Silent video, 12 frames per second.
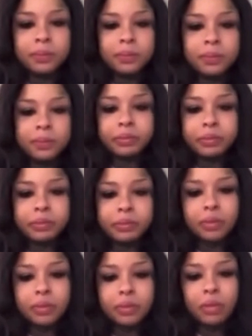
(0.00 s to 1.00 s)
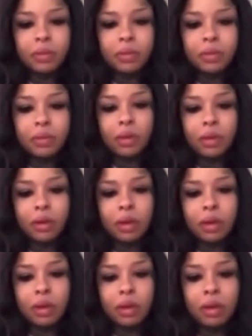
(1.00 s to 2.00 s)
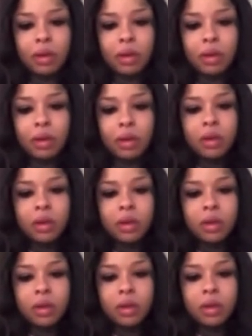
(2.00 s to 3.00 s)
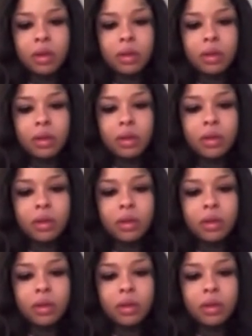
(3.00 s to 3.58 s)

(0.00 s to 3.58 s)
No one is speaking in this clip.